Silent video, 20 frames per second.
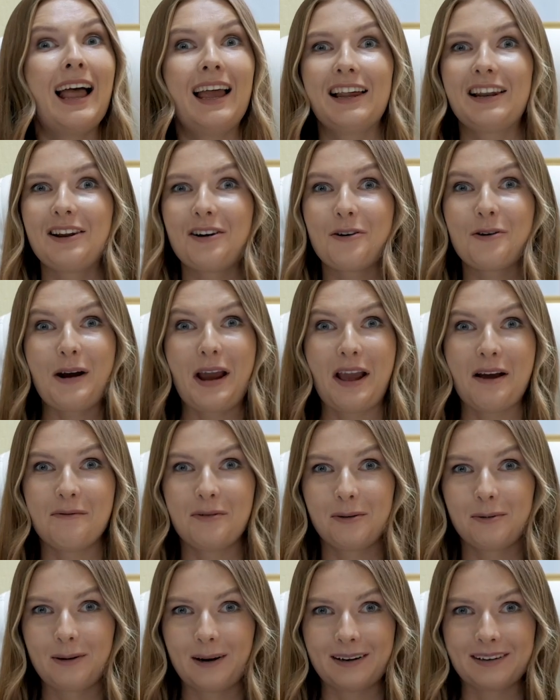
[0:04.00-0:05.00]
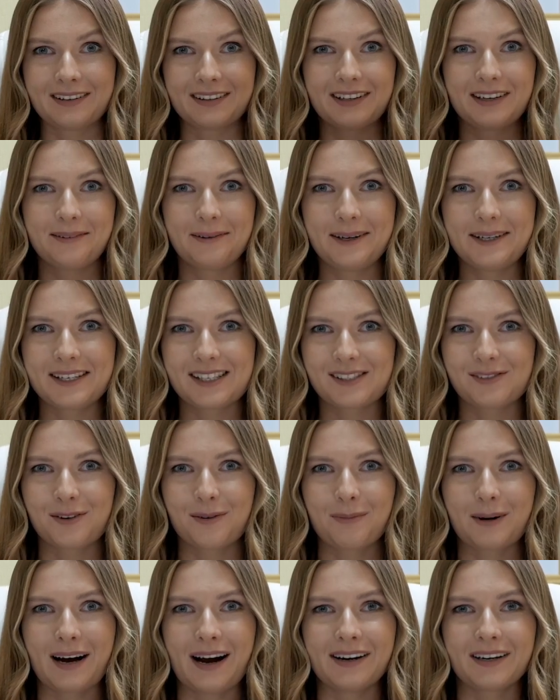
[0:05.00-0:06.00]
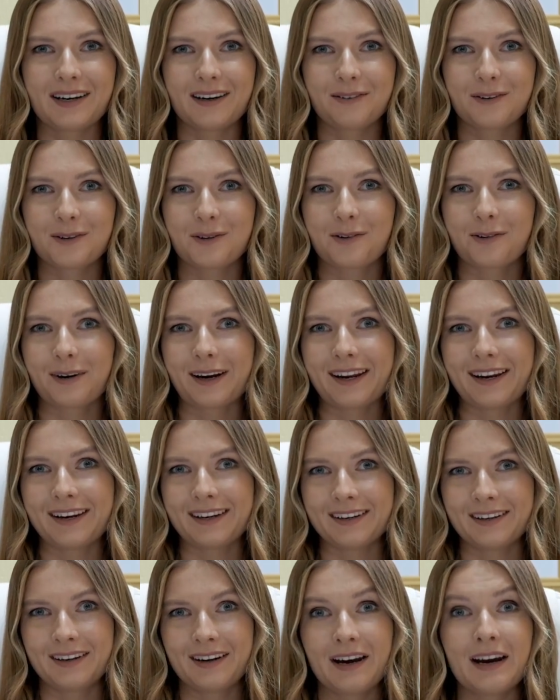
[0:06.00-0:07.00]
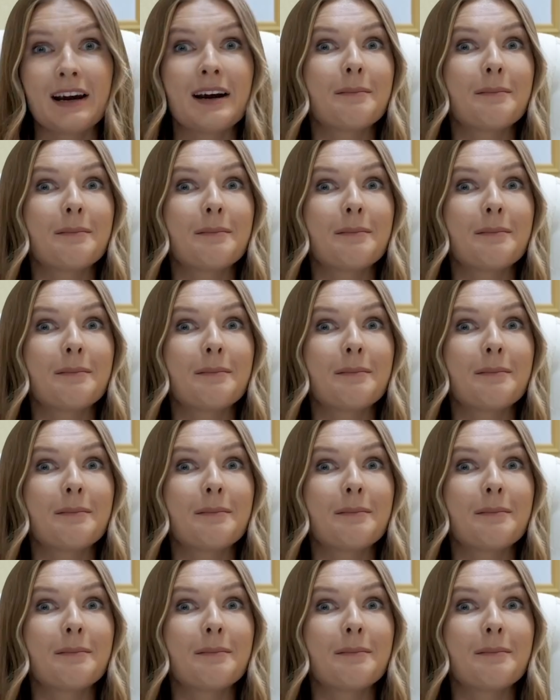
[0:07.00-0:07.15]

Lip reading: Hello everyone! Greetings from Kharkov, Ukraine.